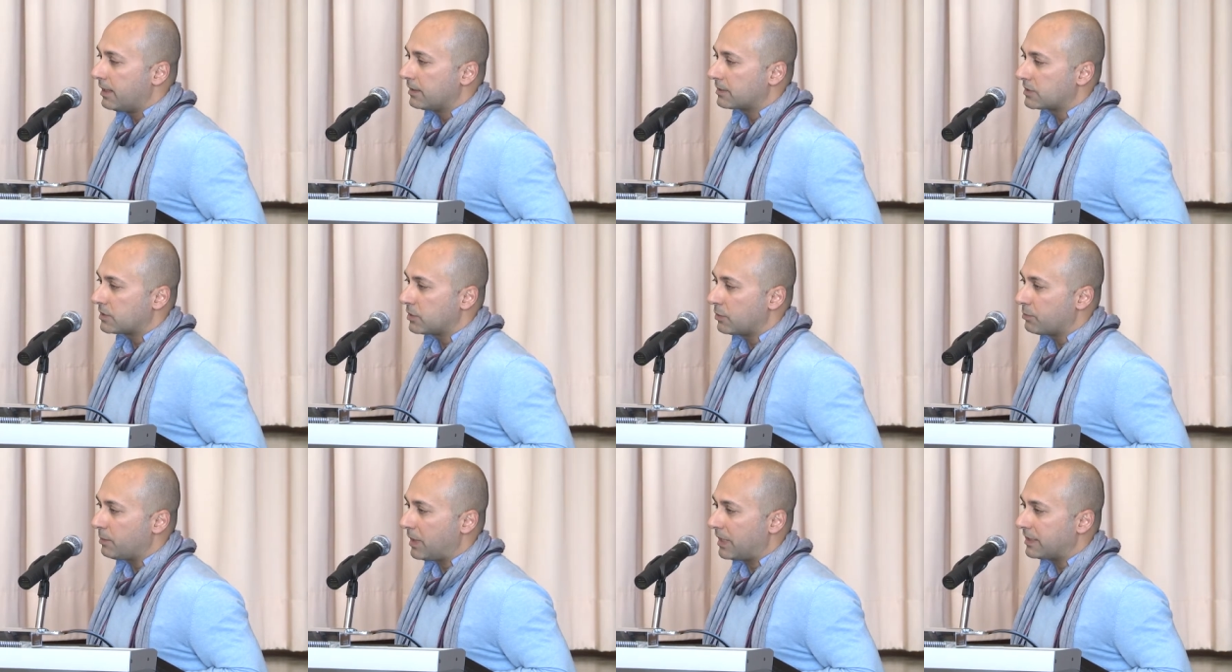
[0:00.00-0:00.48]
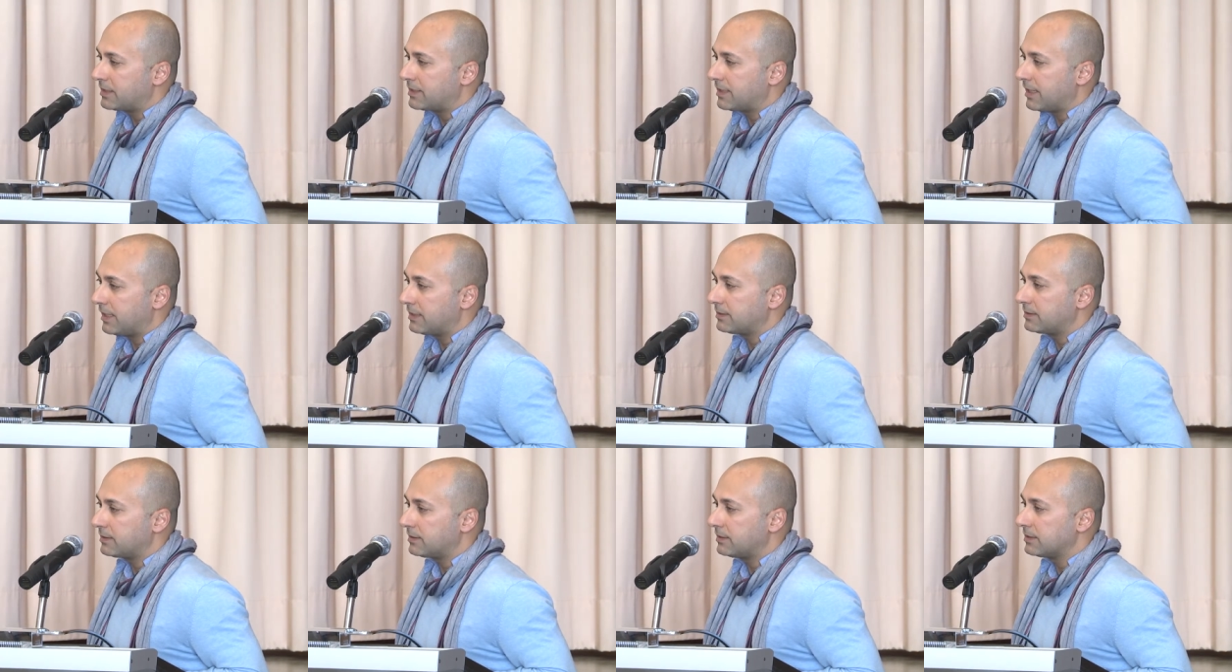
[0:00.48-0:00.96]
So my
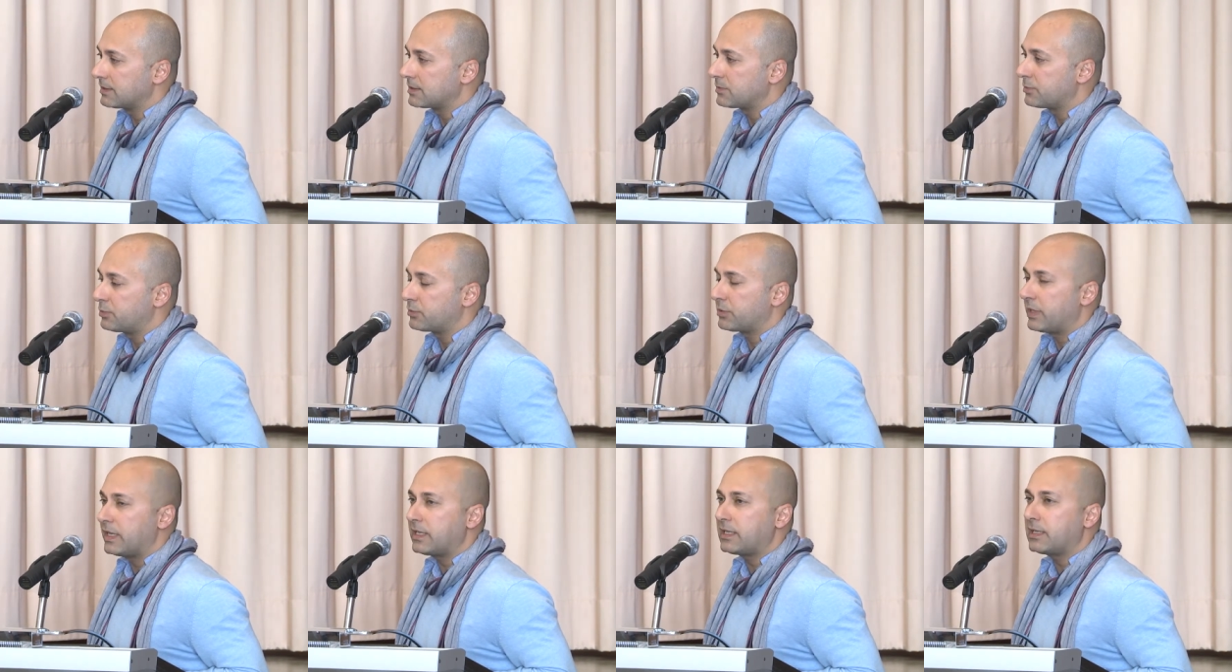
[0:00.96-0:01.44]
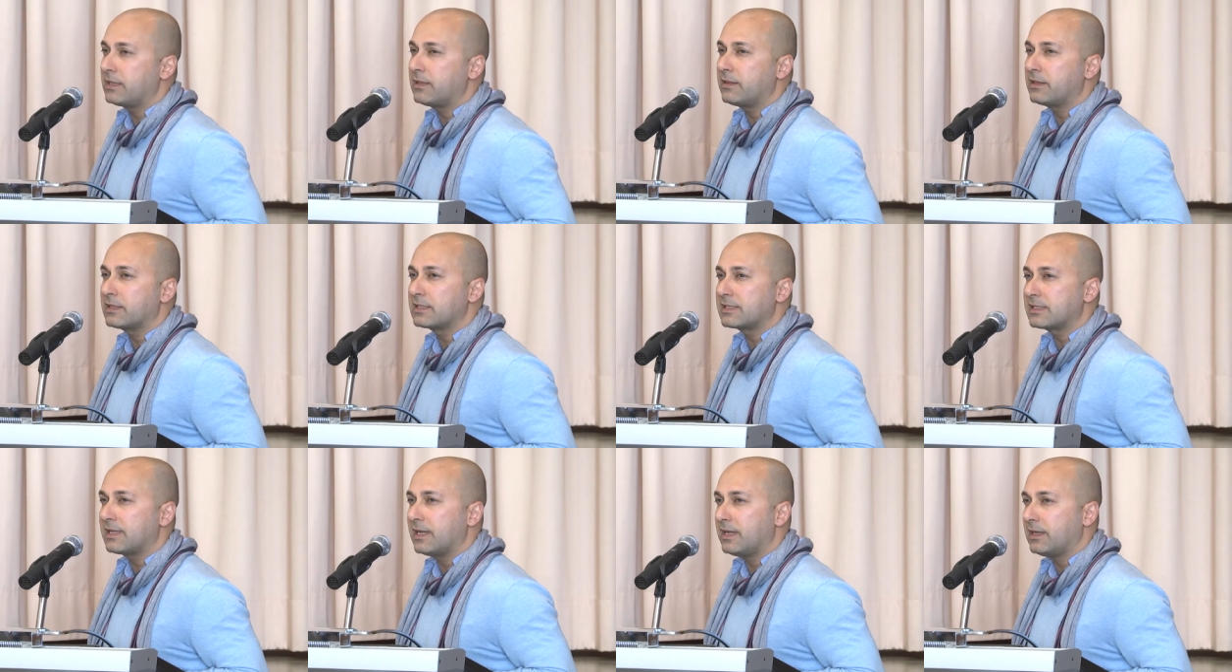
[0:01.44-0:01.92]
title is Breaking
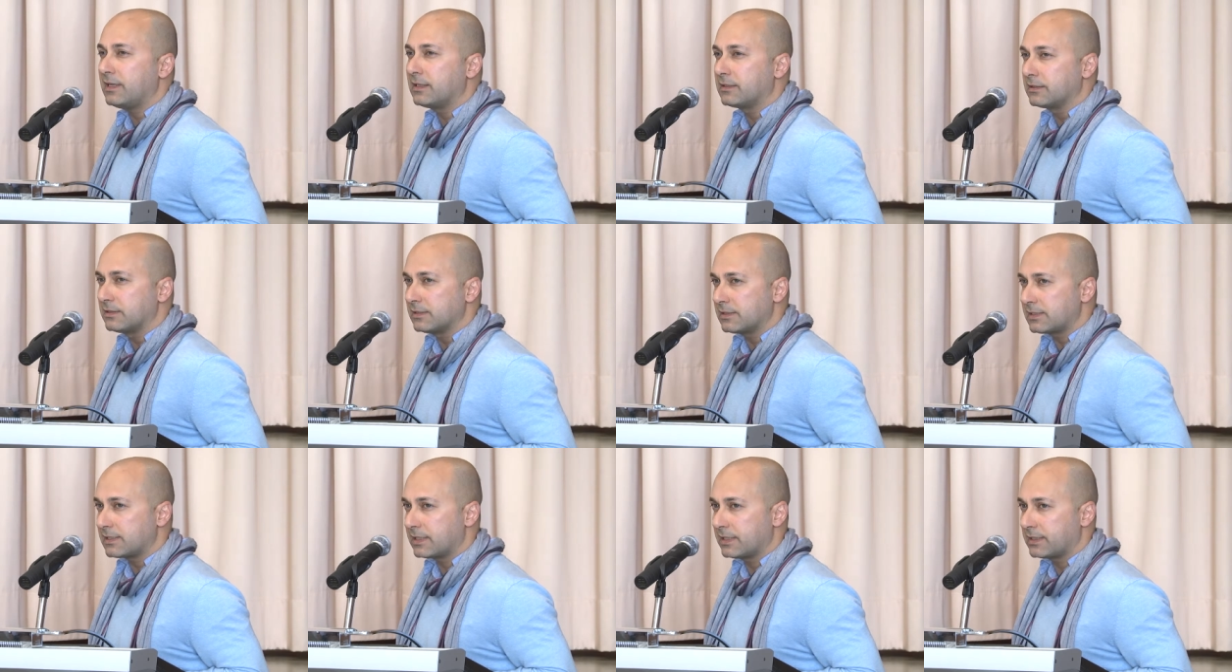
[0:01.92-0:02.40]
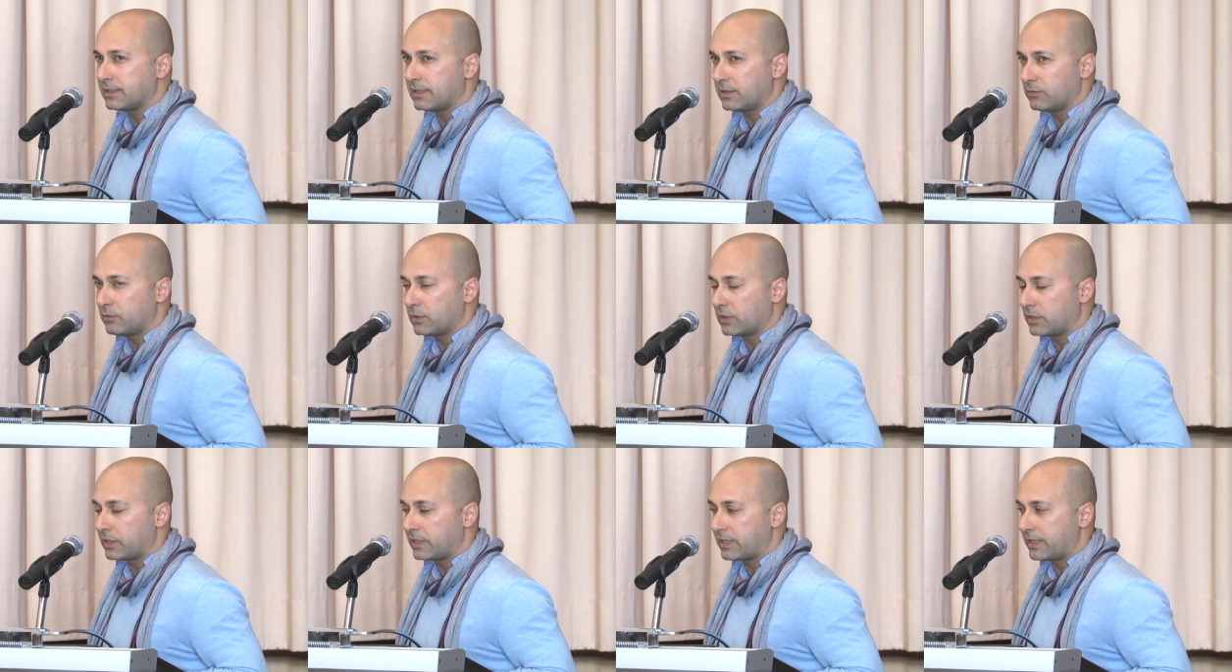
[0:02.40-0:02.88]
the Silence, and I
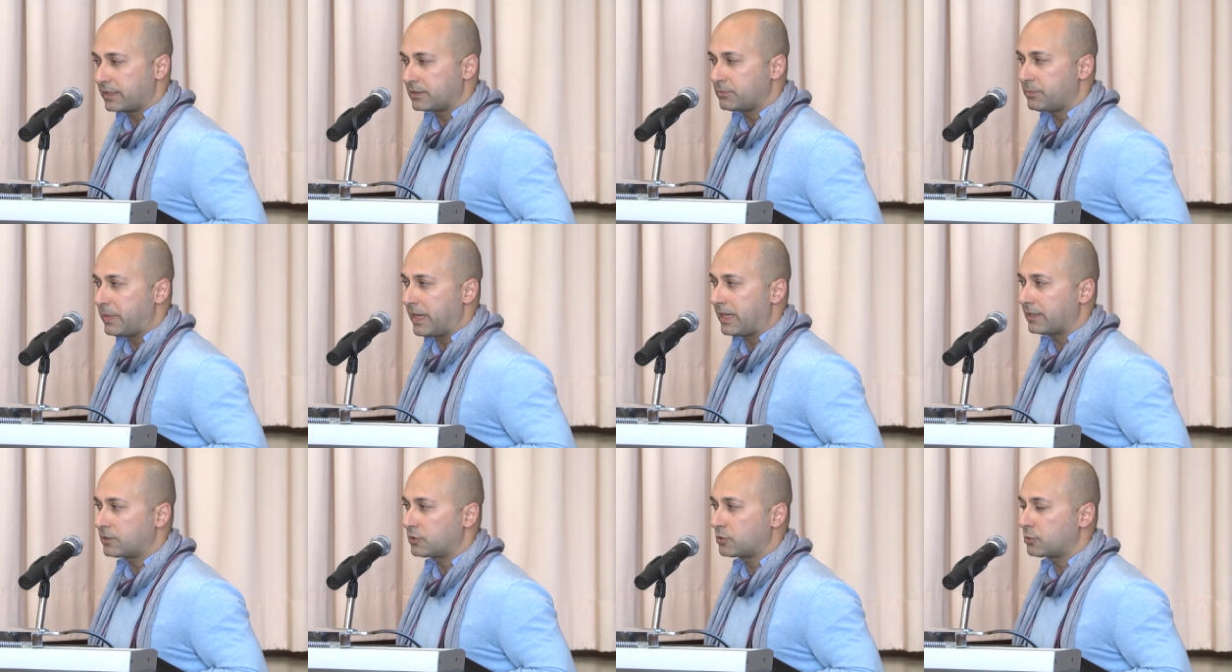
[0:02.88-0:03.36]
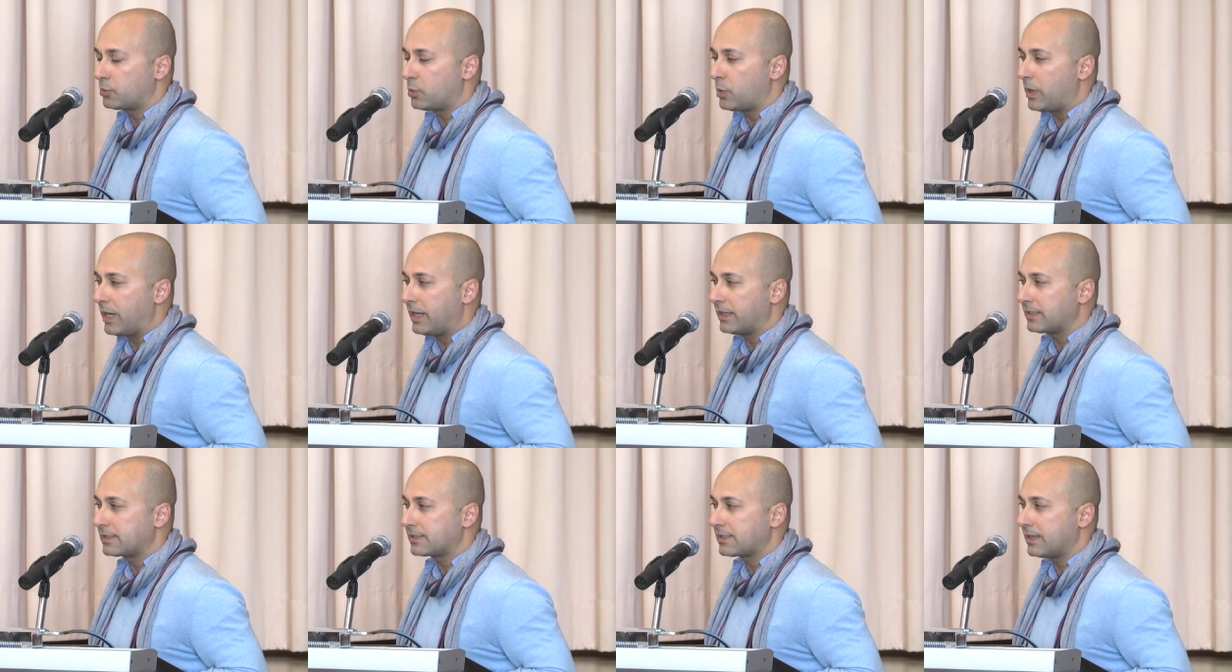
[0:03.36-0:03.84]
will get back to
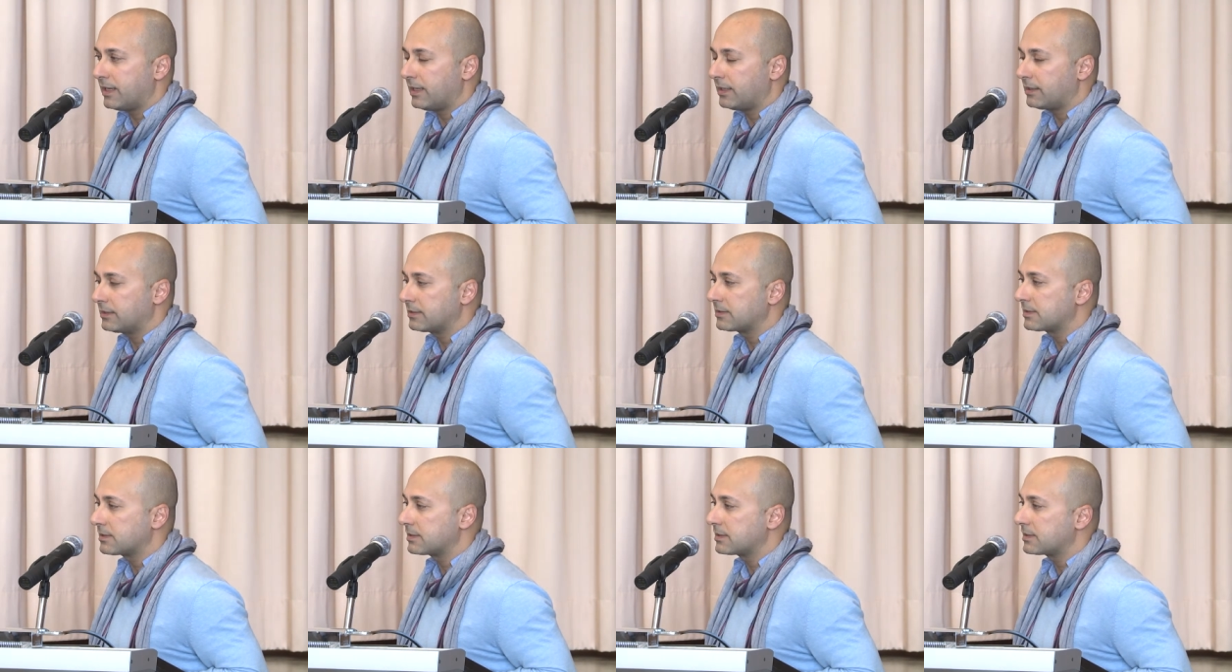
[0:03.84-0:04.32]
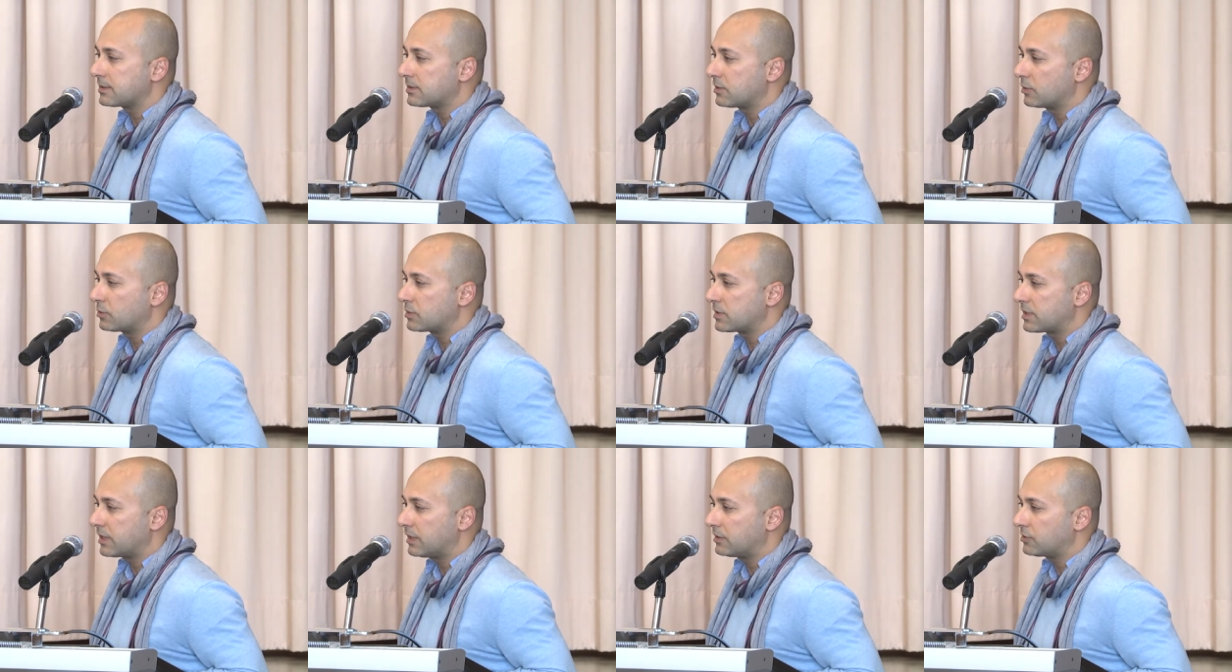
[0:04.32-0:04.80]
why silence is
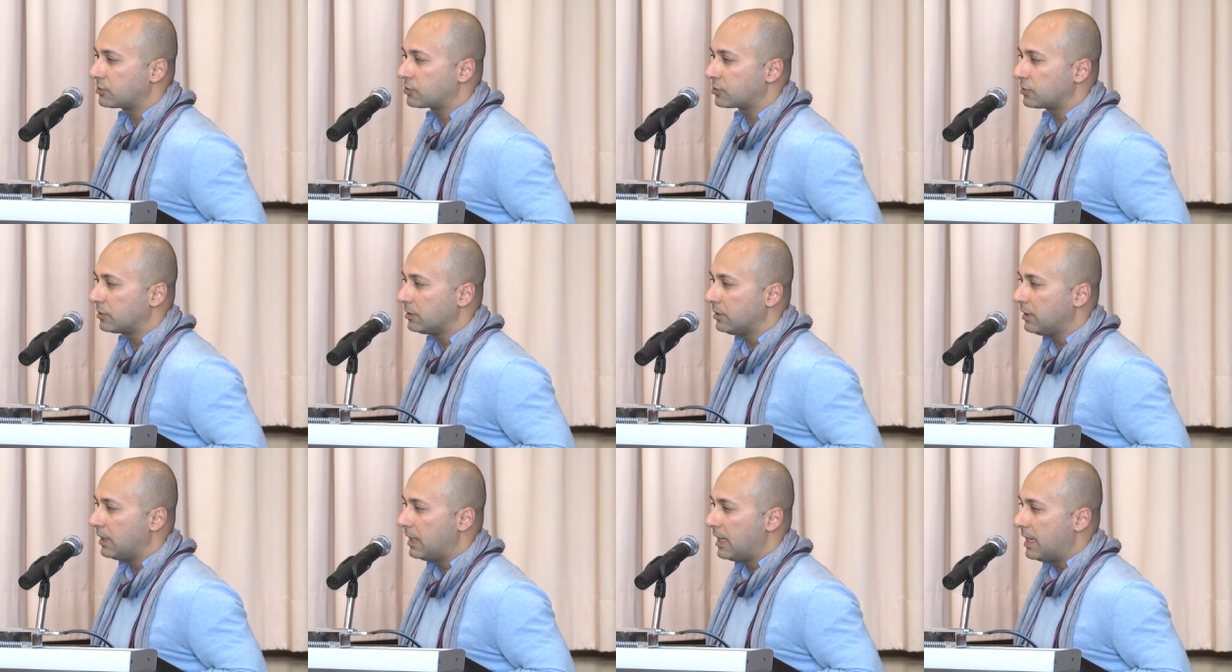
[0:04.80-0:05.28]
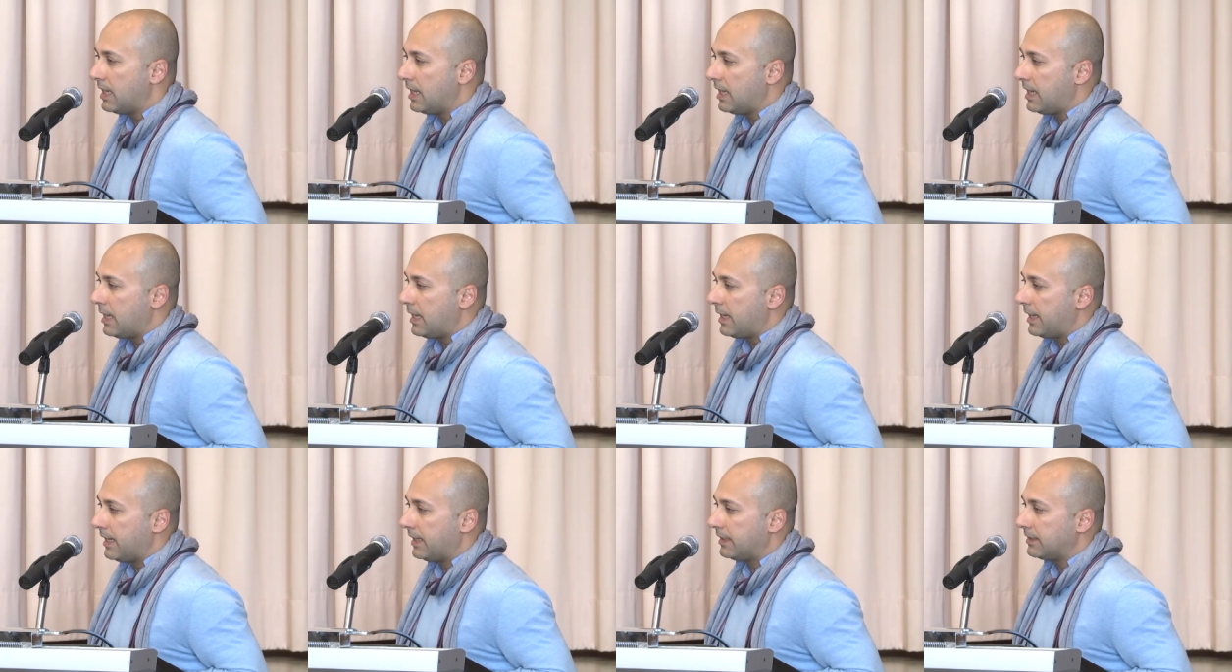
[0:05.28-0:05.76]
so central,
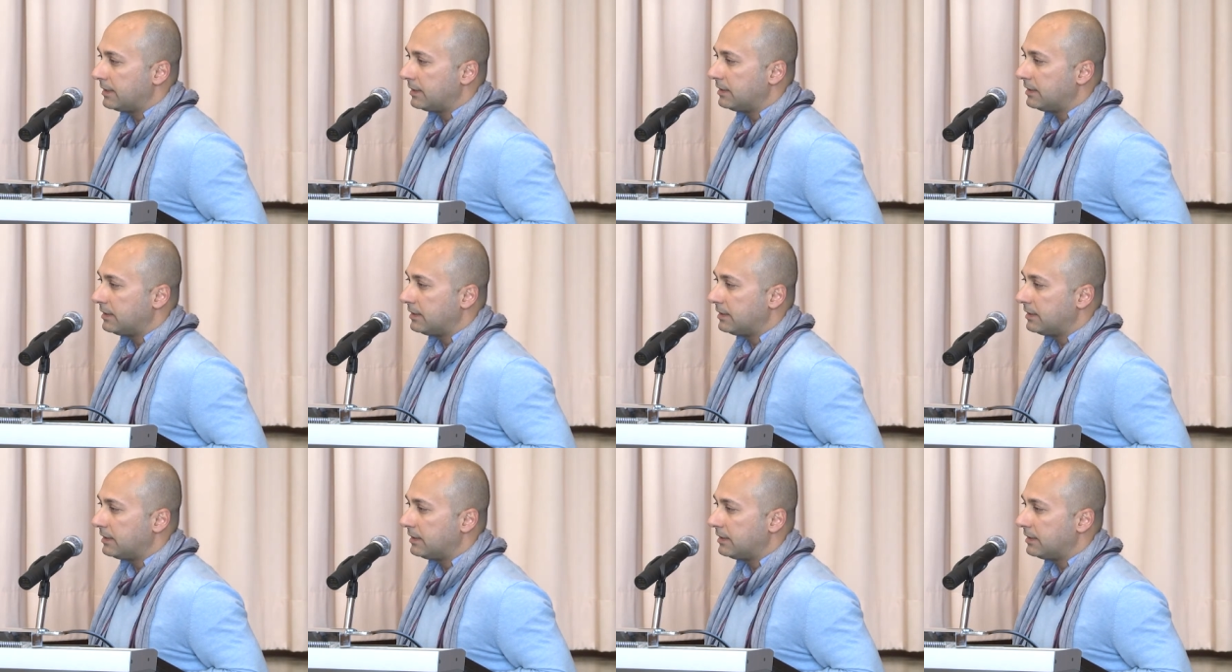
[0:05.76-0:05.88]
and